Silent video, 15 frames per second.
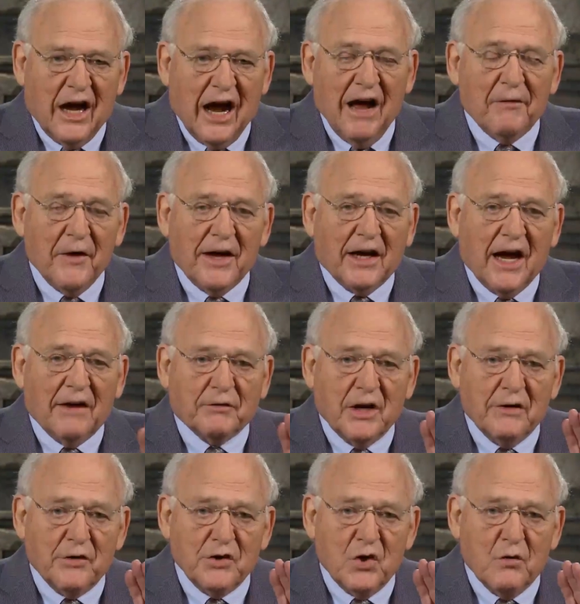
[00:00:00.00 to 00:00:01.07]
I think I've
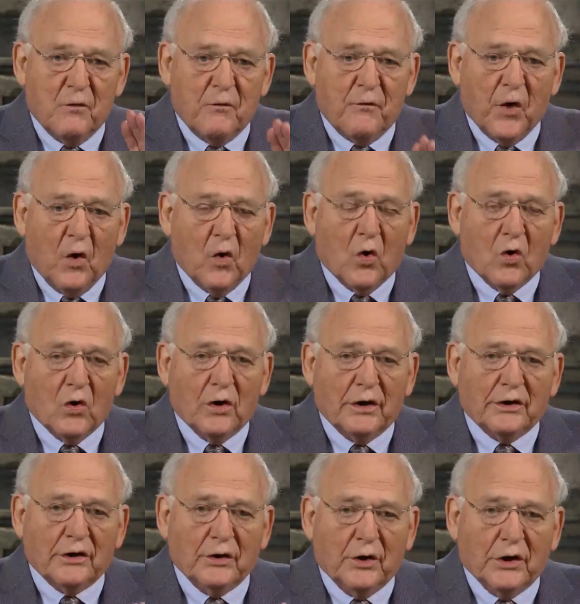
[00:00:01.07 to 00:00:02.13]
given you
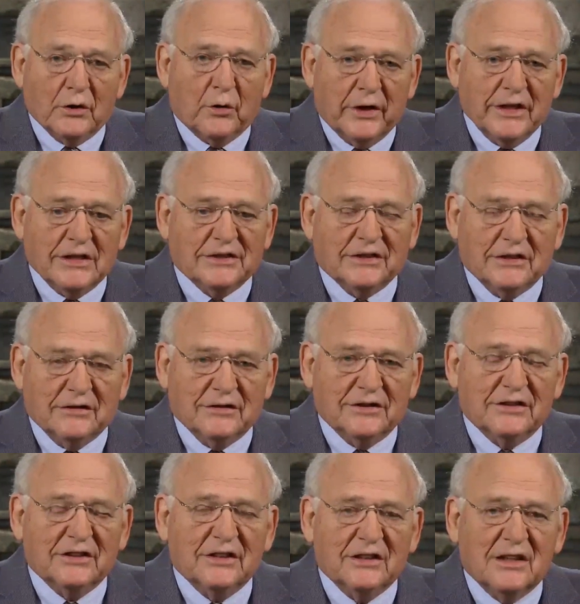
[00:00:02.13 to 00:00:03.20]
four good
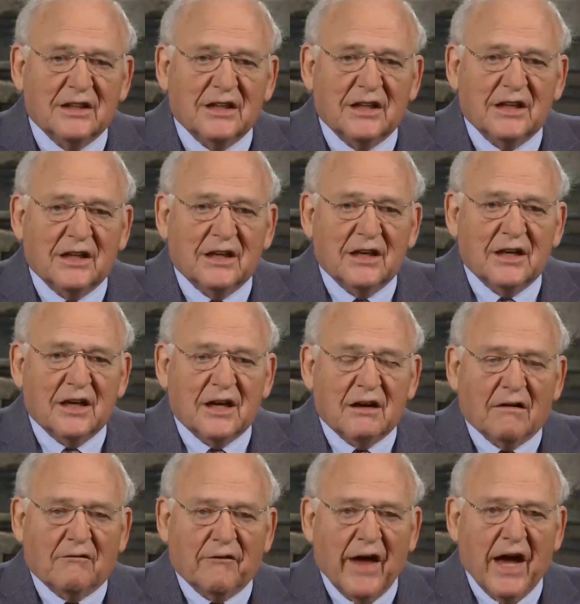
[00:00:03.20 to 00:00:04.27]
reasons
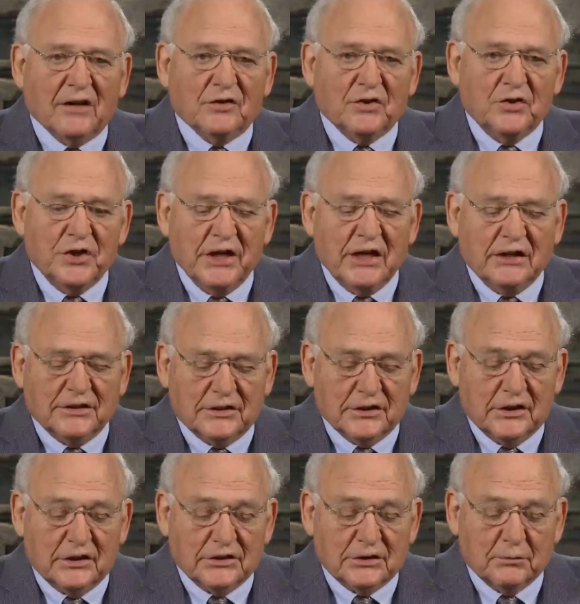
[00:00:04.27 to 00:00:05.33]
that
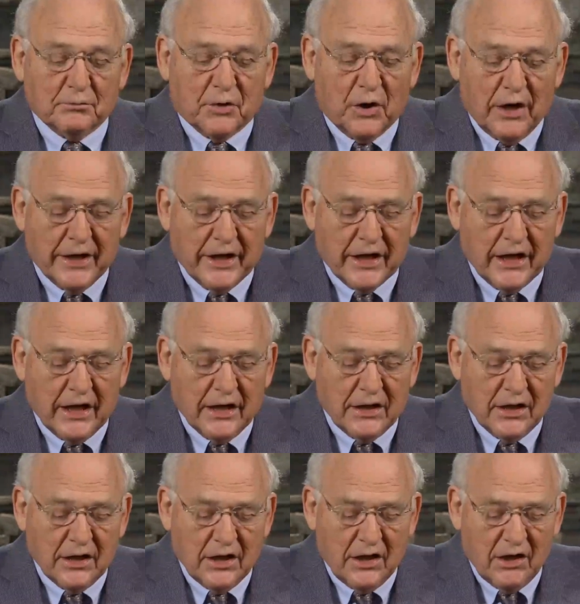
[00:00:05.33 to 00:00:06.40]
Jesus
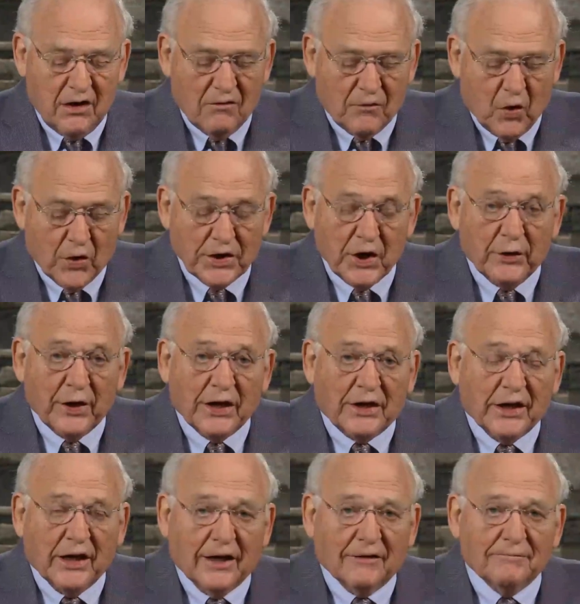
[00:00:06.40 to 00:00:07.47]
prayed for
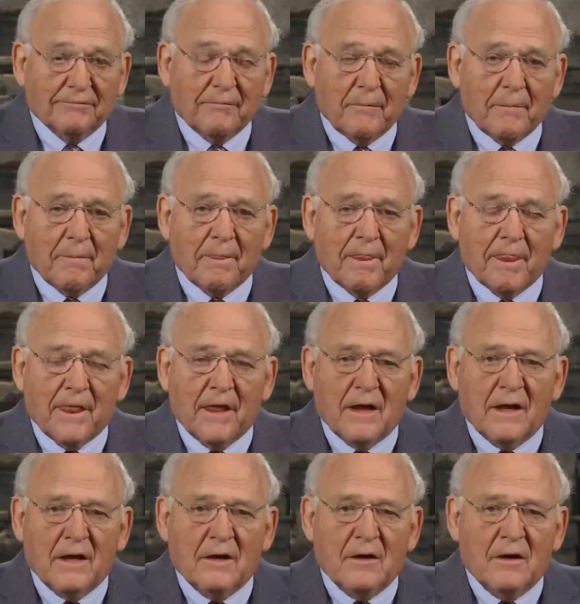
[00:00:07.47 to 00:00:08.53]
unity.
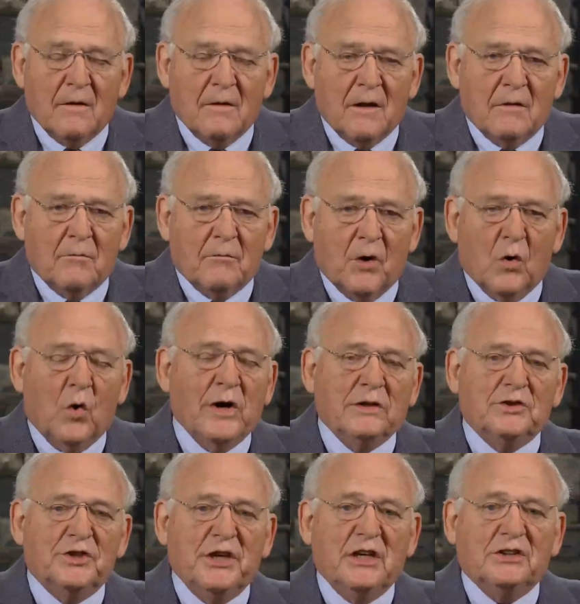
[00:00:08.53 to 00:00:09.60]
But
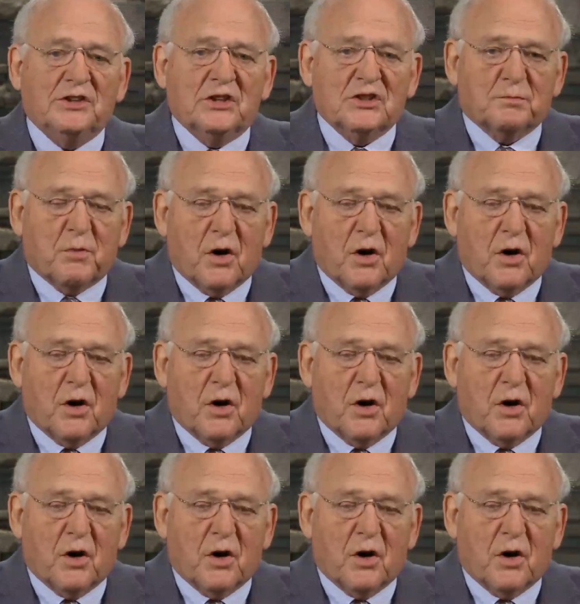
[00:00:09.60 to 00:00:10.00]
when Jesus